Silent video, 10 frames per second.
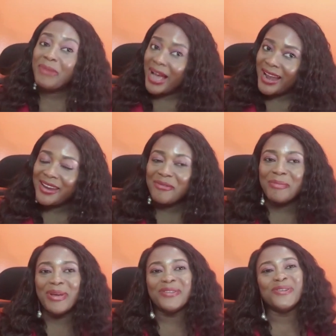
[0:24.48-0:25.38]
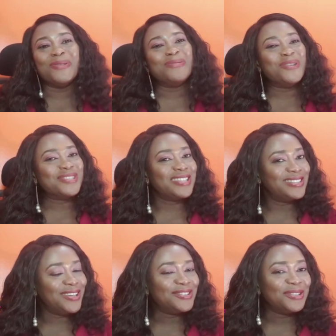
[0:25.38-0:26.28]
I remain your noble host
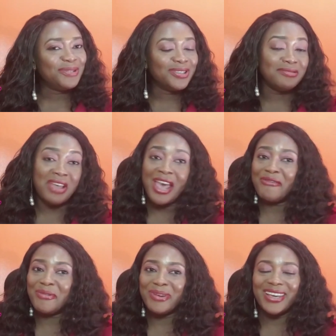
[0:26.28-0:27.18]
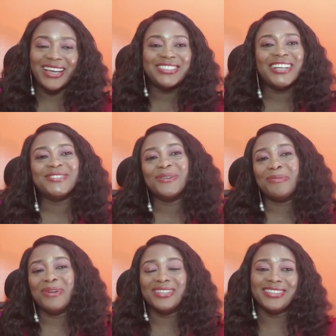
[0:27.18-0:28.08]
Linda on the Reel. Every week I try to talk
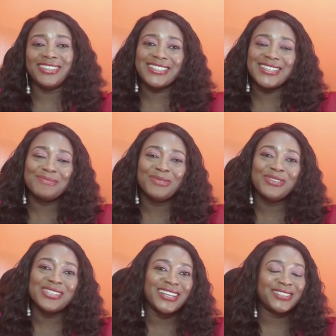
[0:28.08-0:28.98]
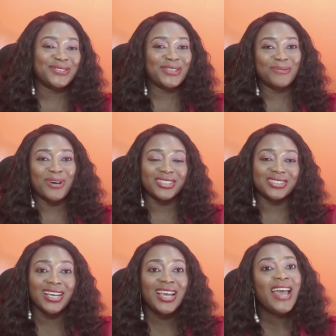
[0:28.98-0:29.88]
about the latest movies that you can watch.
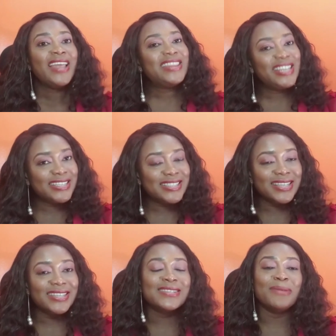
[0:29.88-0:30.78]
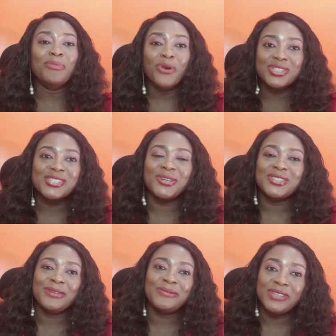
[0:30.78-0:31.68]
This is the most
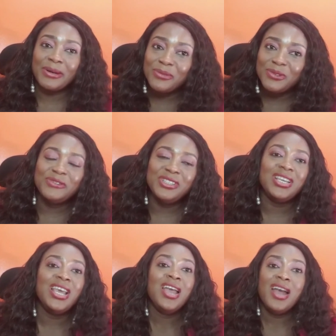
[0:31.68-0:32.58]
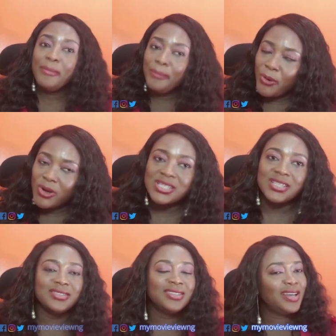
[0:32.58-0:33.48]
talked about movie
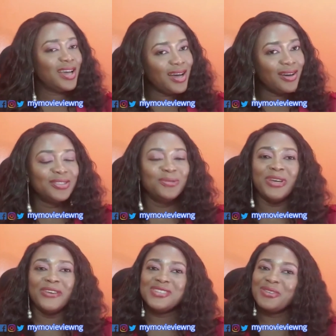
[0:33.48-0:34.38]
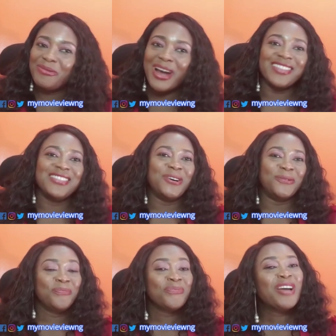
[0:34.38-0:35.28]
buzzing on the waves right now.